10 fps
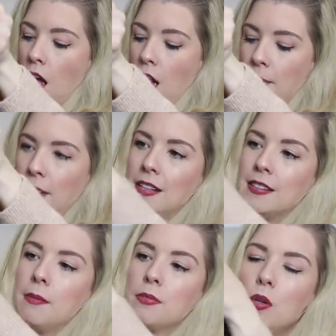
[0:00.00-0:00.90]
It
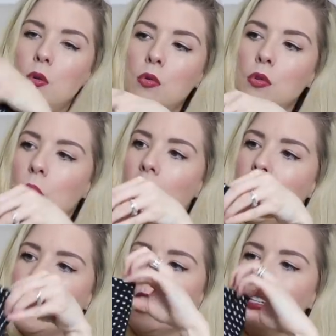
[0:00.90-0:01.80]
zips all the
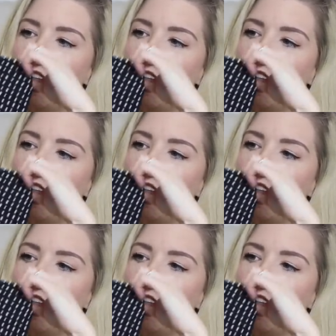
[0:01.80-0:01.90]
way